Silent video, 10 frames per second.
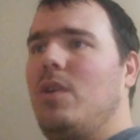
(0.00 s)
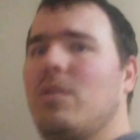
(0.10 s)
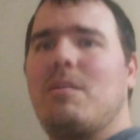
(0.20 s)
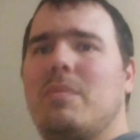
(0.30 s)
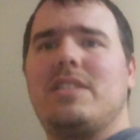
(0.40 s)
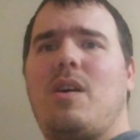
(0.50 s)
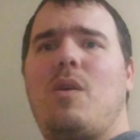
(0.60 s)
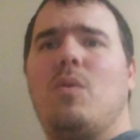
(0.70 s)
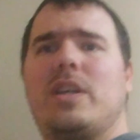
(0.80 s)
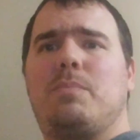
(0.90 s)
you're like missing the
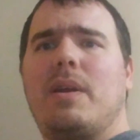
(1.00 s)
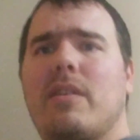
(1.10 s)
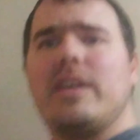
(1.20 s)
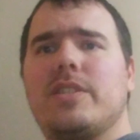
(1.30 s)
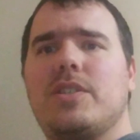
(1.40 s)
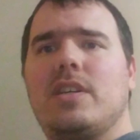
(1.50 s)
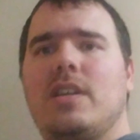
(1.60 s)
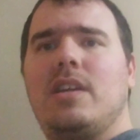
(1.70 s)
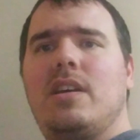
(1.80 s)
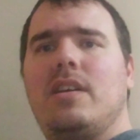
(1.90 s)
whole experience.
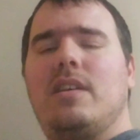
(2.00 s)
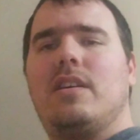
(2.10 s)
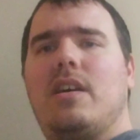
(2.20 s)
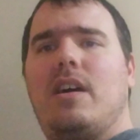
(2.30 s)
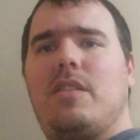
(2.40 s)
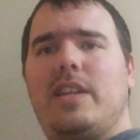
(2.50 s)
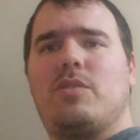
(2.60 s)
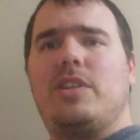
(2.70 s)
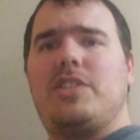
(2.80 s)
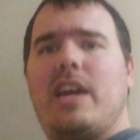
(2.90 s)
Uh,
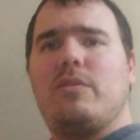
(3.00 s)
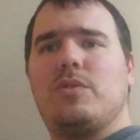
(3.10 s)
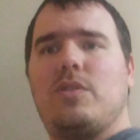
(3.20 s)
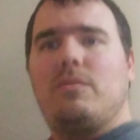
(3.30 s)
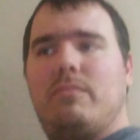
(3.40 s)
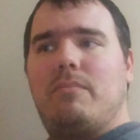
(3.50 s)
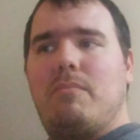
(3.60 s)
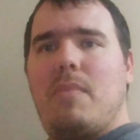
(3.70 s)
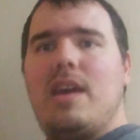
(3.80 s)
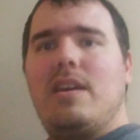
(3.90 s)
these three channels
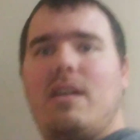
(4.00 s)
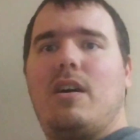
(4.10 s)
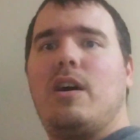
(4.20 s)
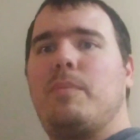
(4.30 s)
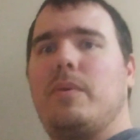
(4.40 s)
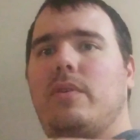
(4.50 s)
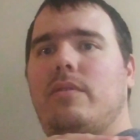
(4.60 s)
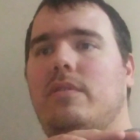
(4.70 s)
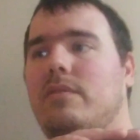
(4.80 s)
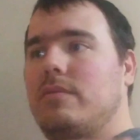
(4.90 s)
make up
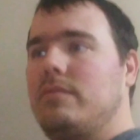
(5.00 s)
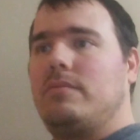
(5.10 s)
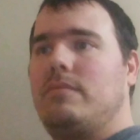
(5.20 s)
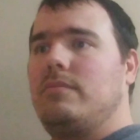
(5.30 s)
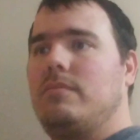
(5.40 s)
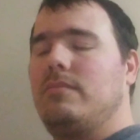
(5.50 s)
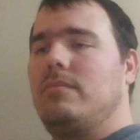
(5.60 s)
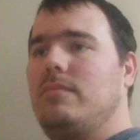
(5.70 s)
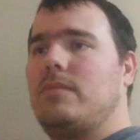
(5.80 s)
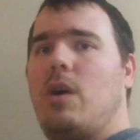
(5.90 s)

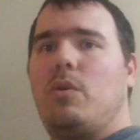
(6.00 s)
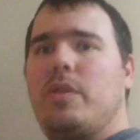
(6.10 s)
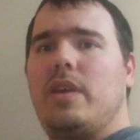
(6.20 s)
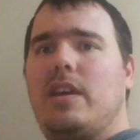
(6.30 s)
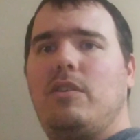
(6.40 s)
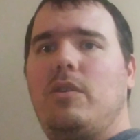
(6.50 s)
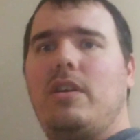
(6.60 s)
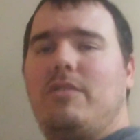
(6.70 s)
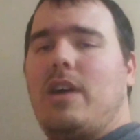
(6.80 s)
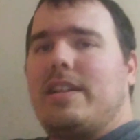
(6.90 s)
the whole thing.
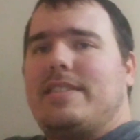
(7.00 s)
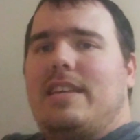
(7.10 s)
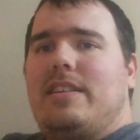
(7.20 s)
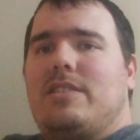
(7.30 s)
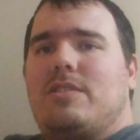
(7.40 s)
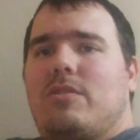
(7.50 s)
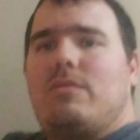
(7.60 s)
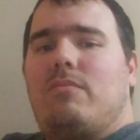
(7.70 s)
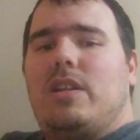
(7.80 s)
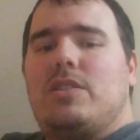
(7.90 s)
You, you got to see these
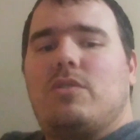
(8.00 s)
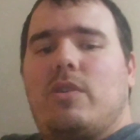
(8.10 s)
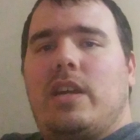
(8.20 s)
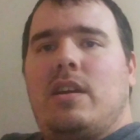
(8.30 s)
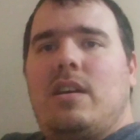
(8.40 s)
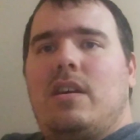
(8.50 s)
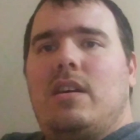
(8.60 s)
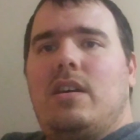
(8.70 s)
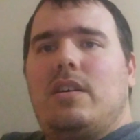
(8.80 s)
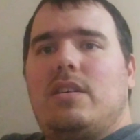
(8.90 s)
these three.
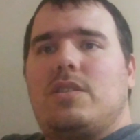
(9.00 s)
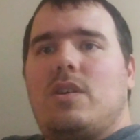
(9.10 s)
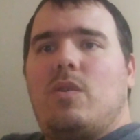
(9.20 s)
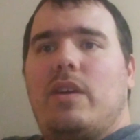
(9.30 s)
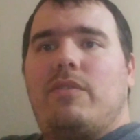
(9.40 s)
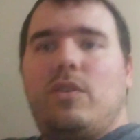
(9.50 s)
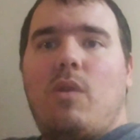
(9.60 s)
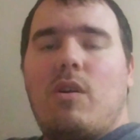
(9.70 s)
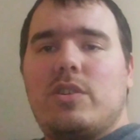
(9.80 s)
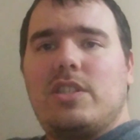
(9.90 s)
So if
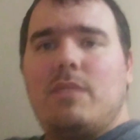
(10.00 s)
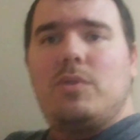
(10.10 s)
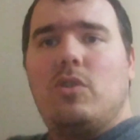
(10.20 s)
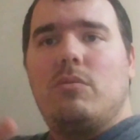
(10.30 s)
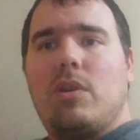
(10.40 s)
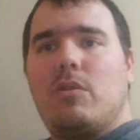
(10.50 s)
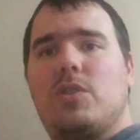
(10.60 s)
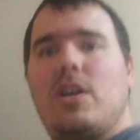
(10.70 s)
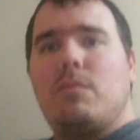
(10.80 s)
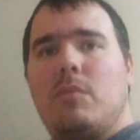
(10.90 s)
you aren't sub to them, go
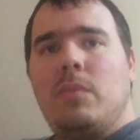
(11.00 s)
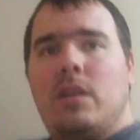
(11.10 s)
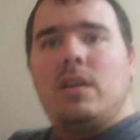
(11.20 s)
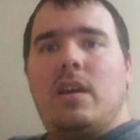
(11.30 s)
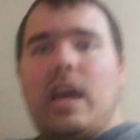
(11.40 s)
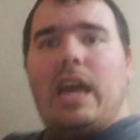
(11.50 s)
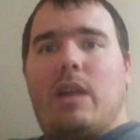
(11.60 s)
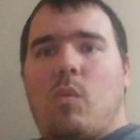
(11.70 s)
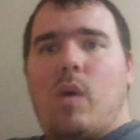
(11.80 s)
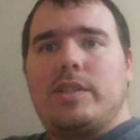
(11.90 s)
sub them
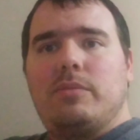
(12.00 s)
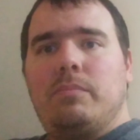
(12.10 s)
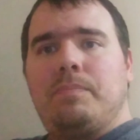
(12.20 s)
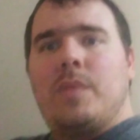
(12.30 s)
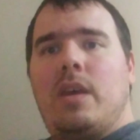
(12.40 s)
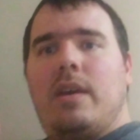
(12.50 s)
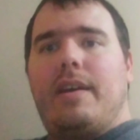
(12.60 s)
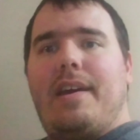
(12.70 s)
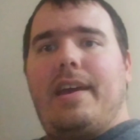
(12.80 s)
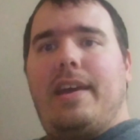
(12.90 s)
and watch them,
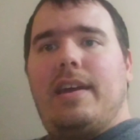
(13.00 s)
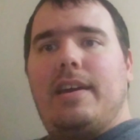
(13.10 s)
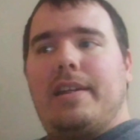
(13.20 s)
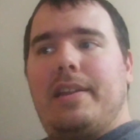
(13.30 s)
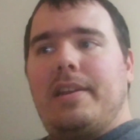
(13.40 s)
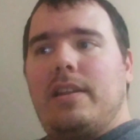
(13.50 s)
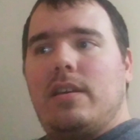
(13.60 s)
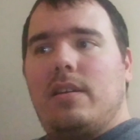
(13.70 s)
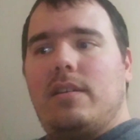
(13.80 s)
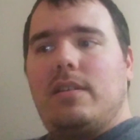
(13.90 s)
and